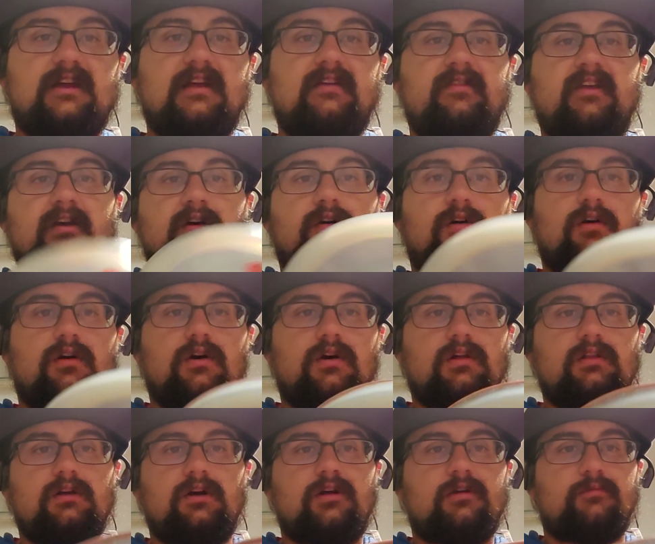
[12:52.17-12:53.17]
and they
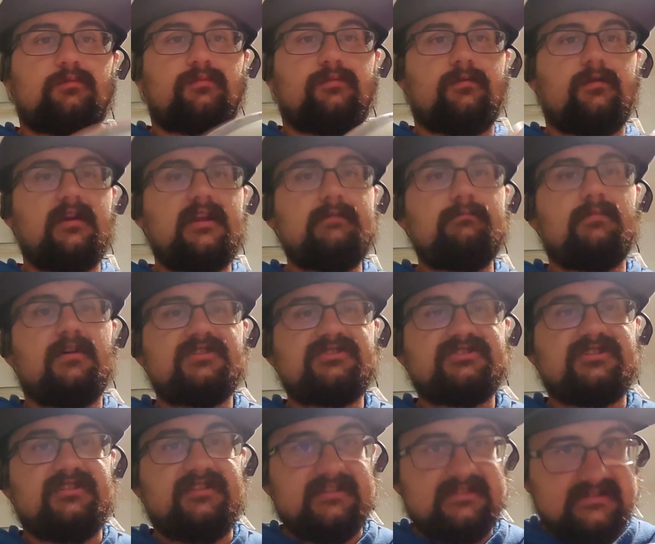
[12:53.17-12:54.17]
all are pretty
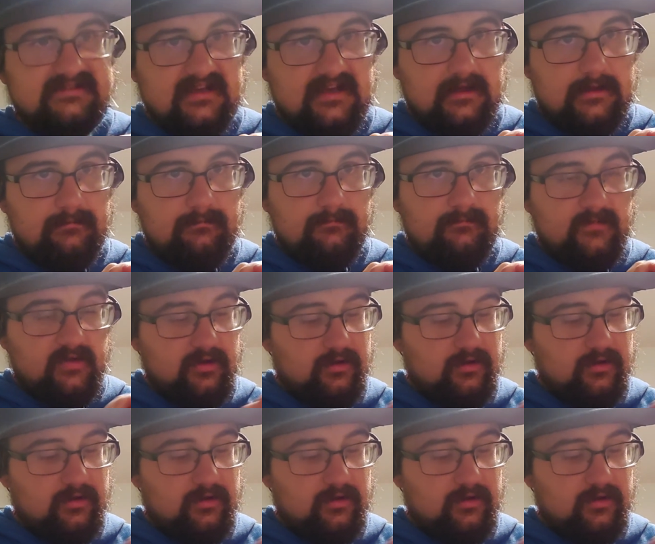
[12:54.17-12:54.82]
much the same.